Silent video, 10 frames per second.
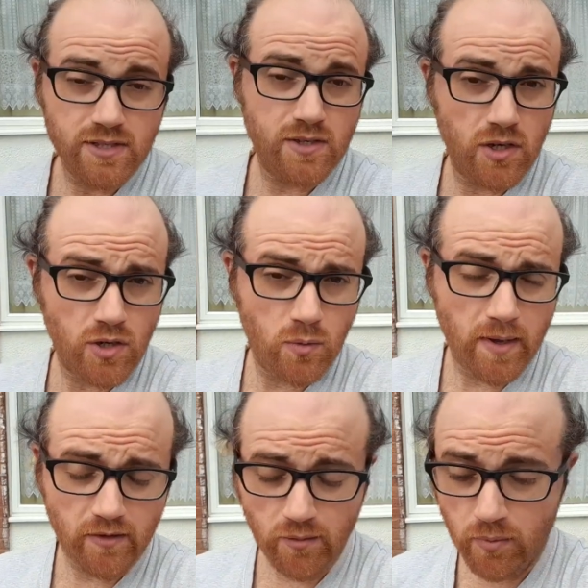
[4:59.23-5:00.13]
So I look at the
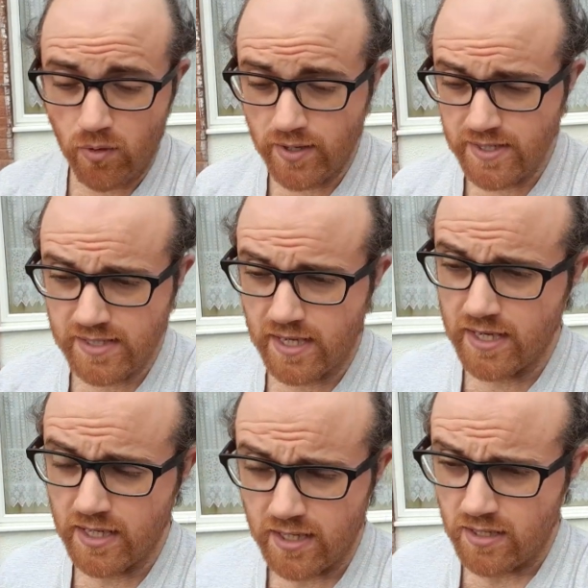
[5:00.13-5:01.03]
weather report and it's like